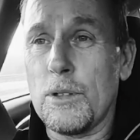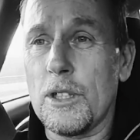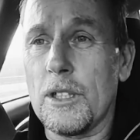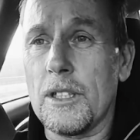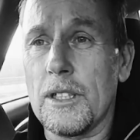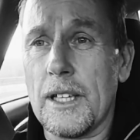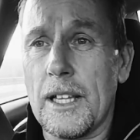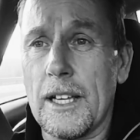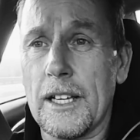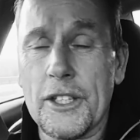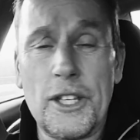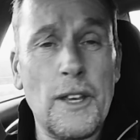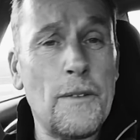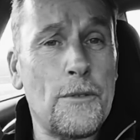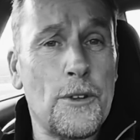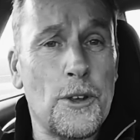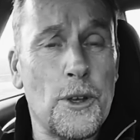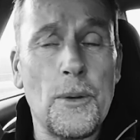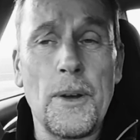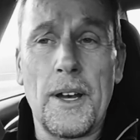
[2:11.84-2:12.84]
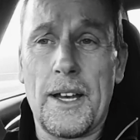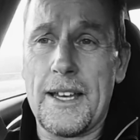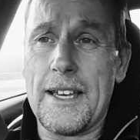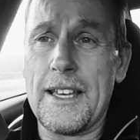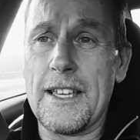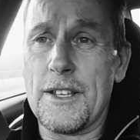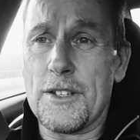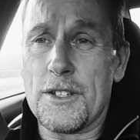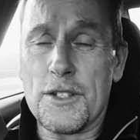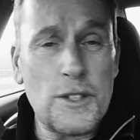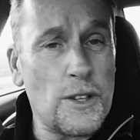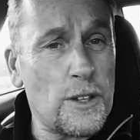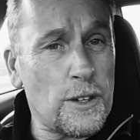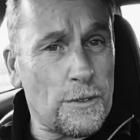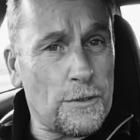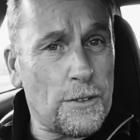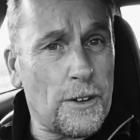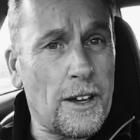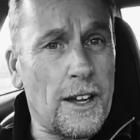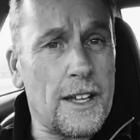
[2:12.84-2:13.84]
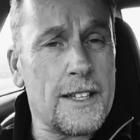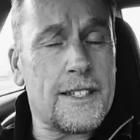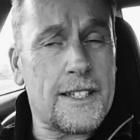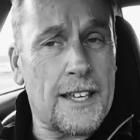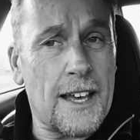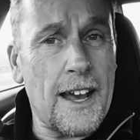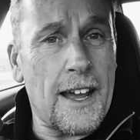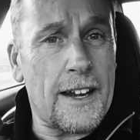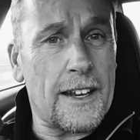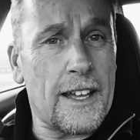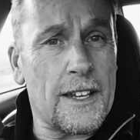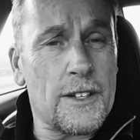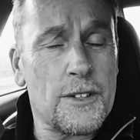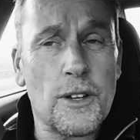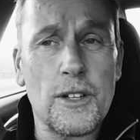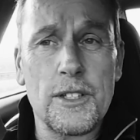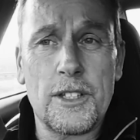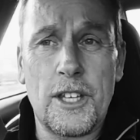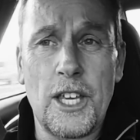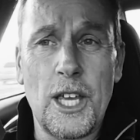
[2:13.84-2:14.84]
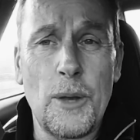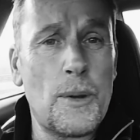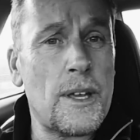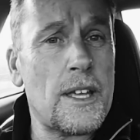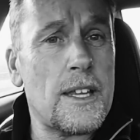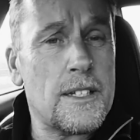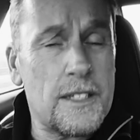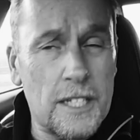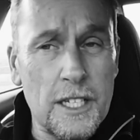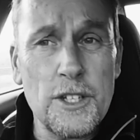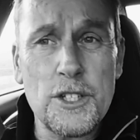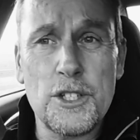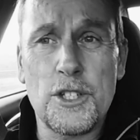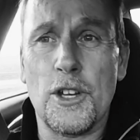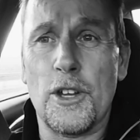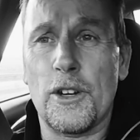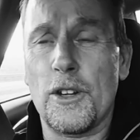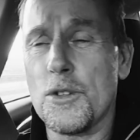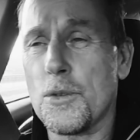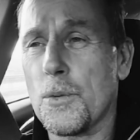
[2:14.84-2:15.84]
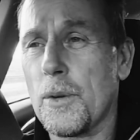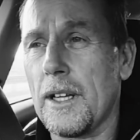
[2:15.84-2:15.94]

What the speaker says: We'll give you a certified CarNut.kiwi t-shirt as